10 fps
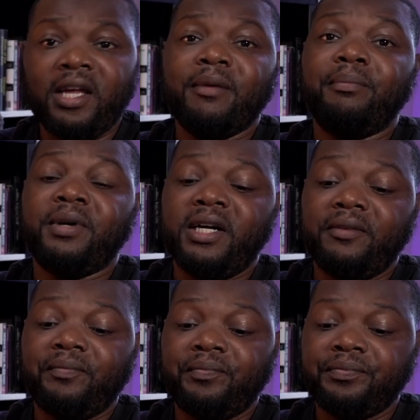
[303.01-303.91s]
But
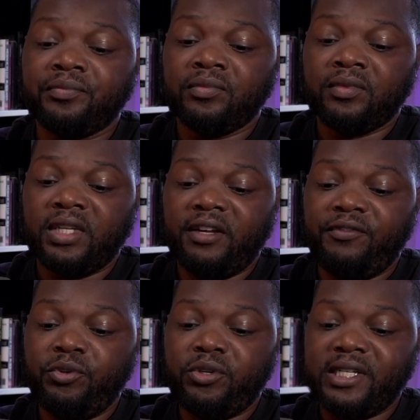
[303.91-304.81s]
if
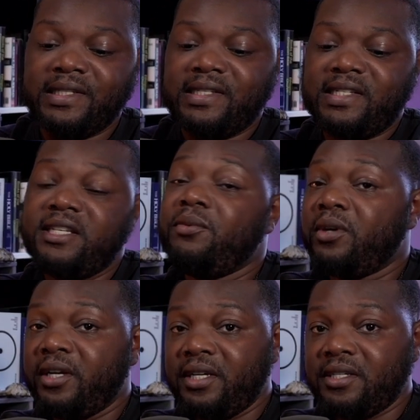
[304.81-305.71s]
you can see where
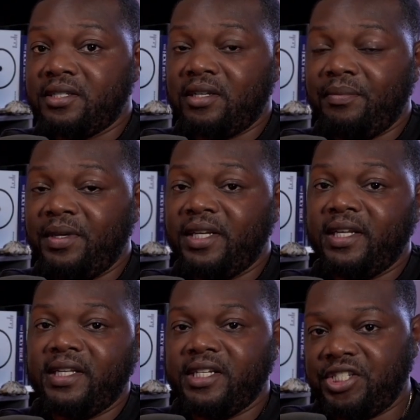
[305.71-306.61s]
it is
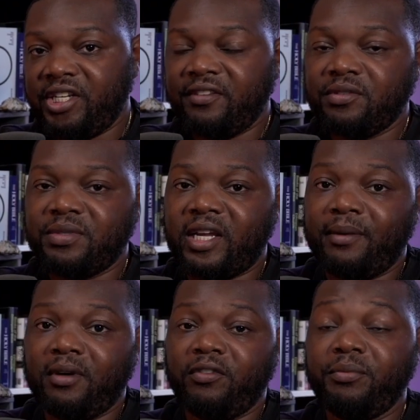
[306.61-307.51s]
immediately, it shaves some time
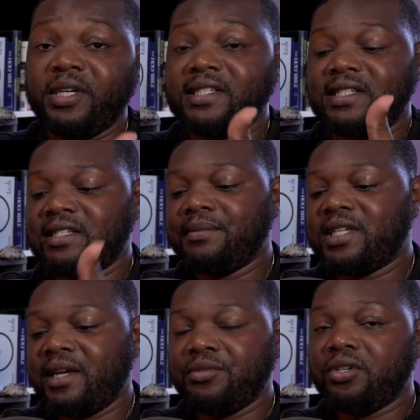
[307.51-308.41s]
off, because
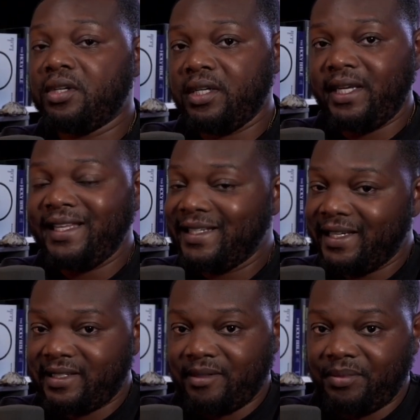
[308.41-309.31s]
sometimes you're going to index
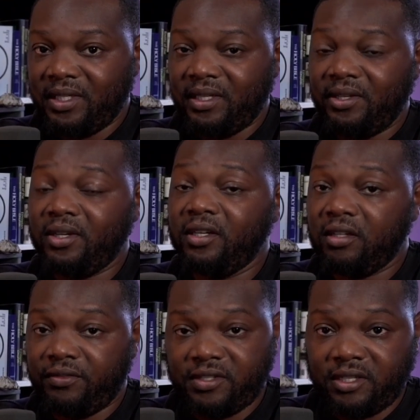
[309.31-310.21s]
something, you're going to look
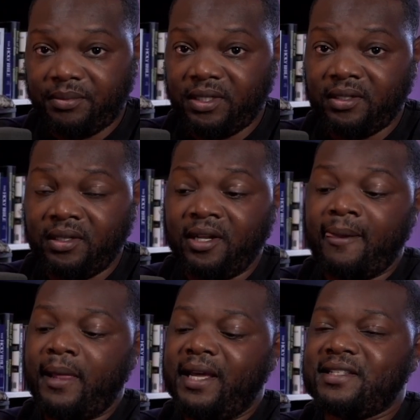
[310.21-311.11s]
for something,
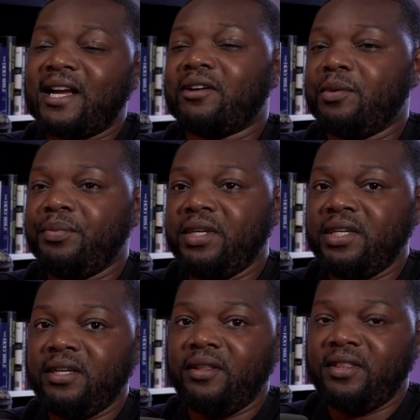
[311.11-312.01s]
and it's not going to
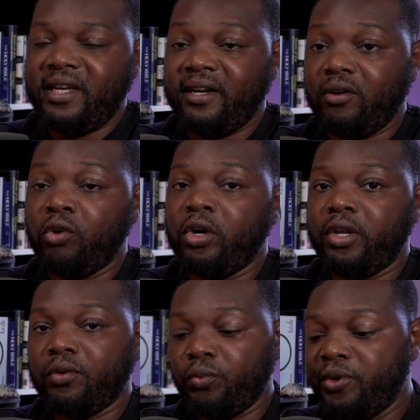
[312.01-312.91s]
be there, or it'll
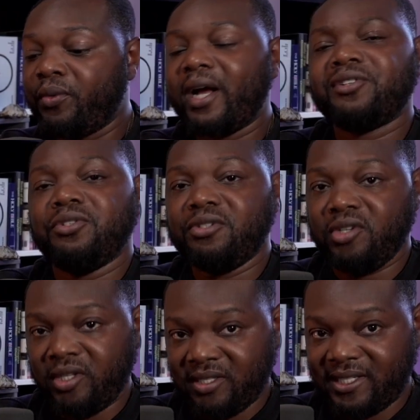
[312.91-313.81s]
reroute you to
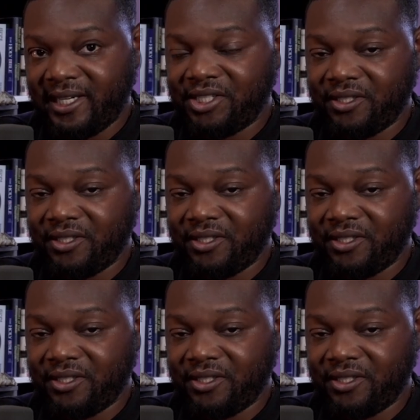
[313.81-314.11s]
another section.